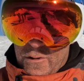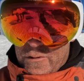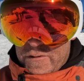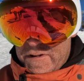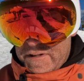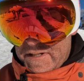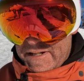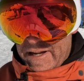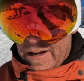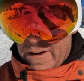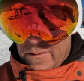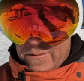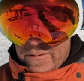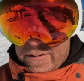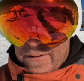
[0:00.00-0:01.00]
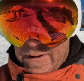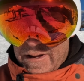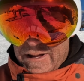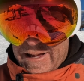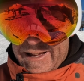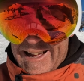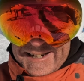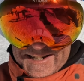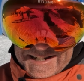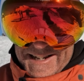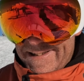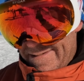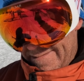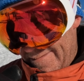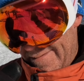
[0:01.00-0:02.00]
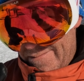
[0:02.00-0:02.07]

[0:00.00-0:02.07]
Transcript: or the snow. Actually,